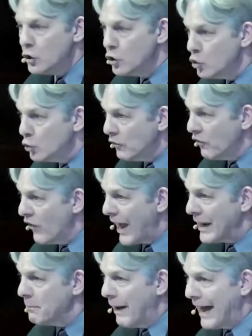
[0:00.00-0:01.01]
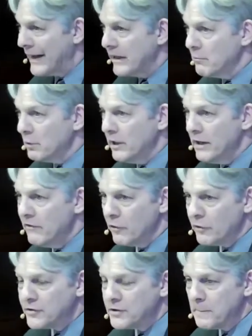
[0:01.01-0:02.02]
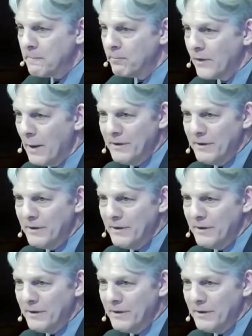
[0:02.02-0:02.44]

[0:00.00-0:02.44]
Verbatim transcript: unified body of believers.